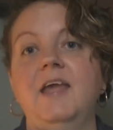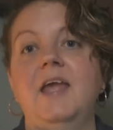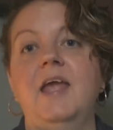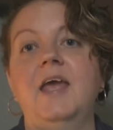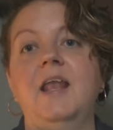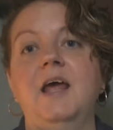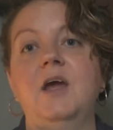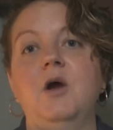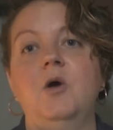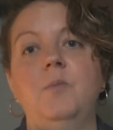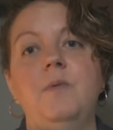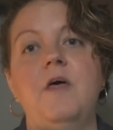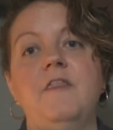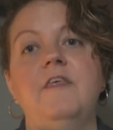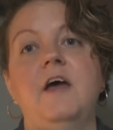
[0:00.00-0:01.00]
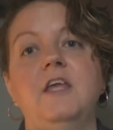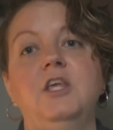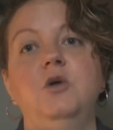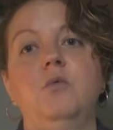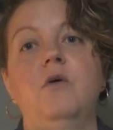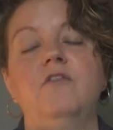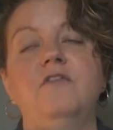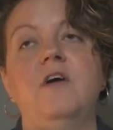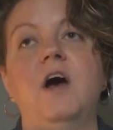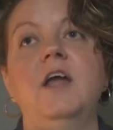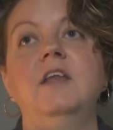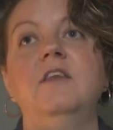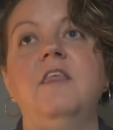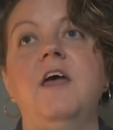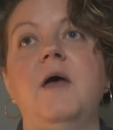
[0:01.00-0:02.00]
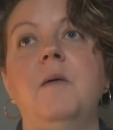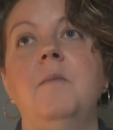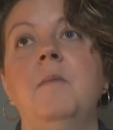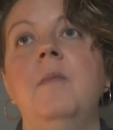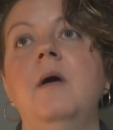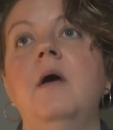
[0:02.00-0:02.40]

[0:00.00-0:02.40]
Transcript: and I hope that you will find them